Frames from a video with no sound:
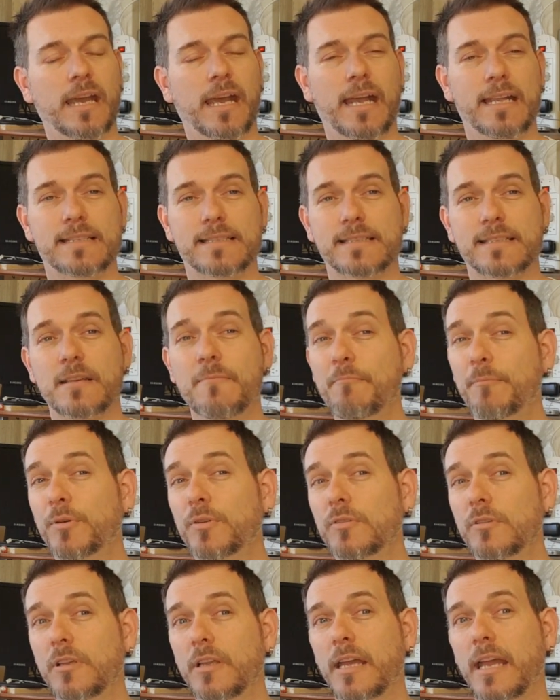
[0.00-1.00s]
It's
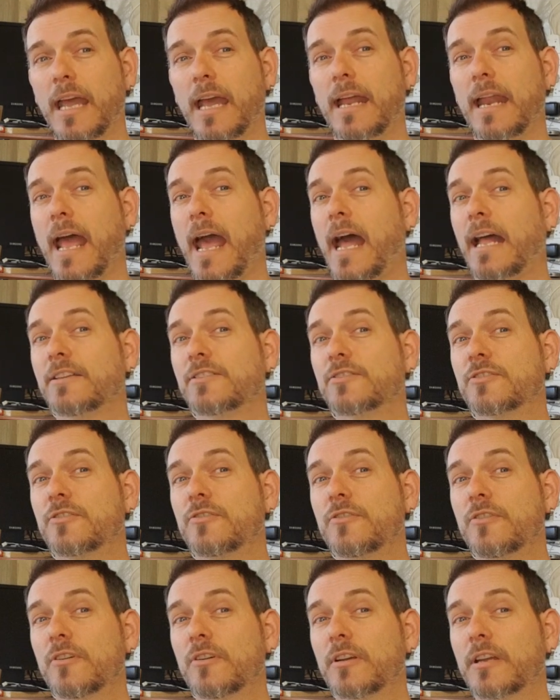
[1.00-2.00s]
simple, it adds
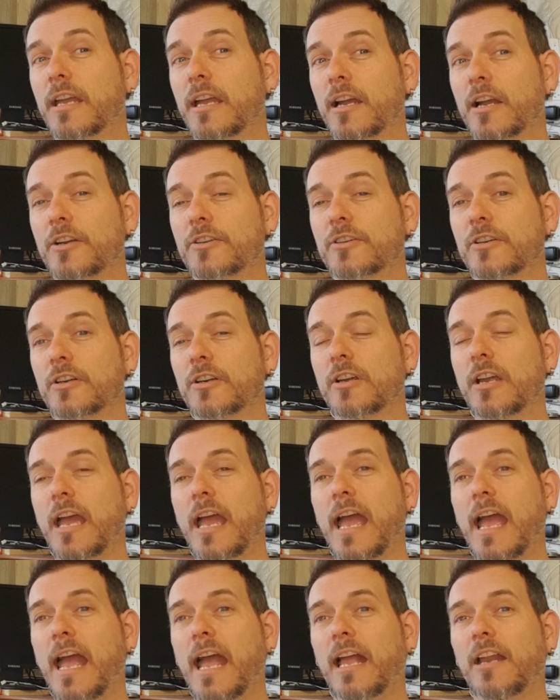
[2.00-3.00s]
to your character,
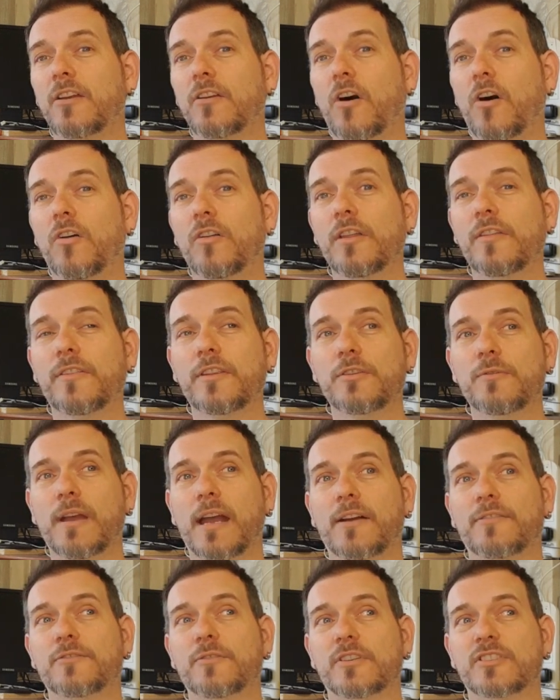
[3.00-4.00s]
and the only thing you
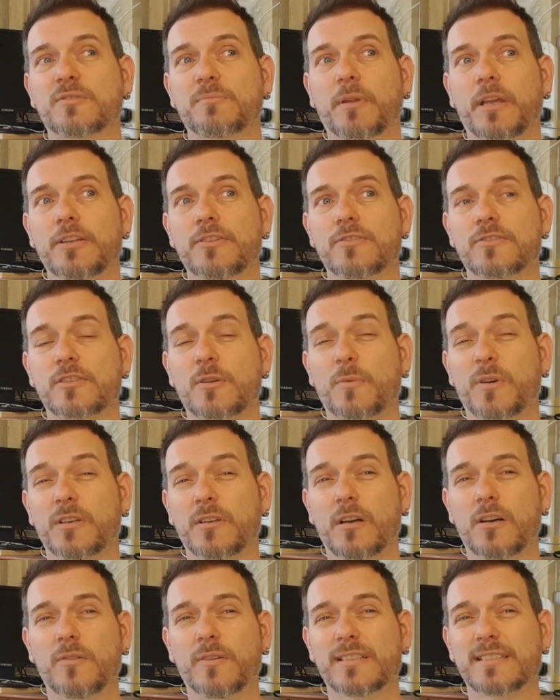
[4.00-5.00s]
have to explain to someone,
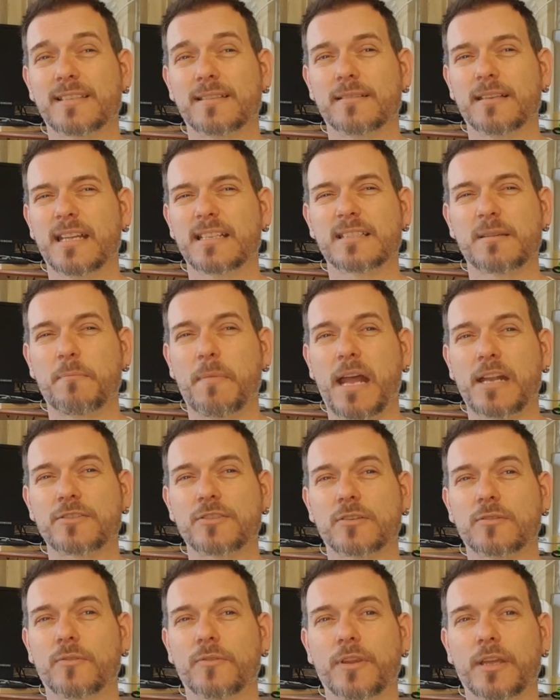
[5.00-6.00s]
oh, it's a
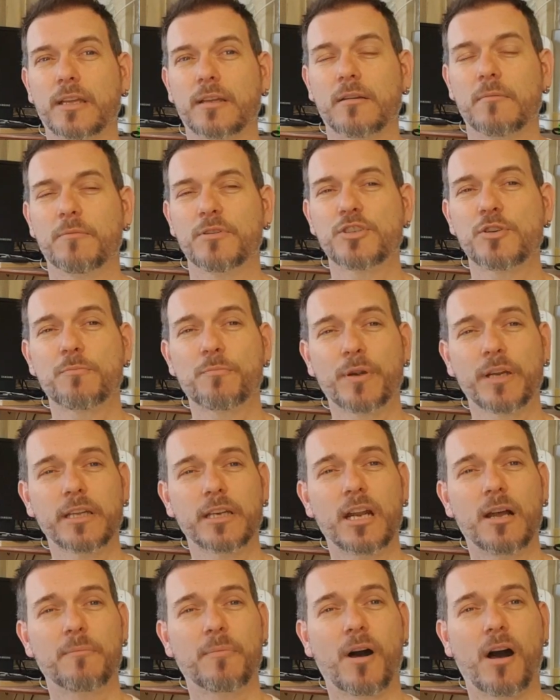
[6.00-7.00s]
magical thing. But you bring
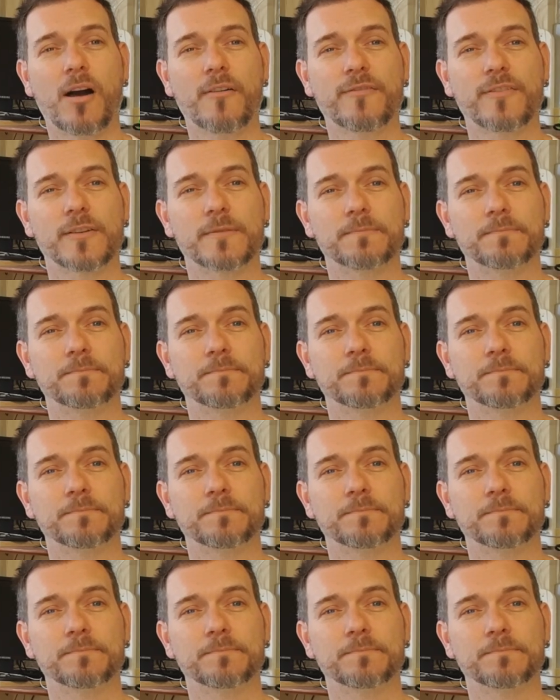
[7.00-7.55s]
it up often.